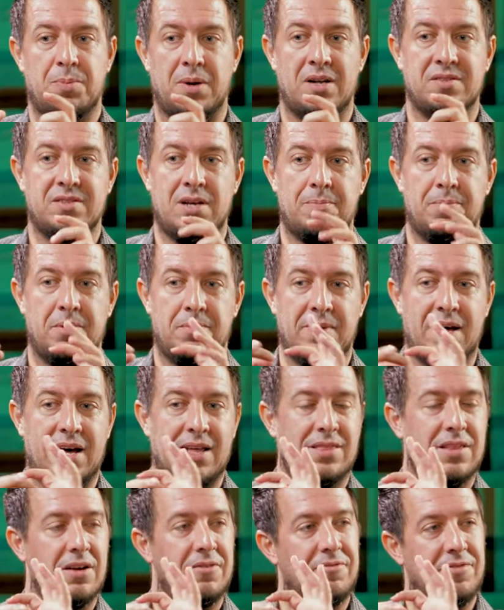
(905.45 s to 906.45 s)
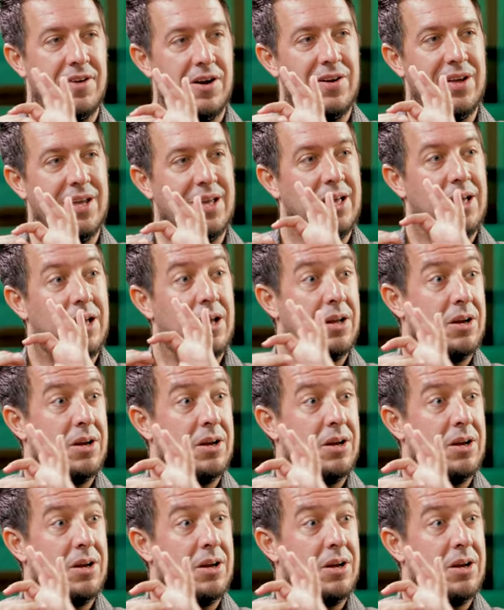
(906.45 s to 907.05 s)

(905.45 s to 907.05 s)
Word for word: But on top of that, they're very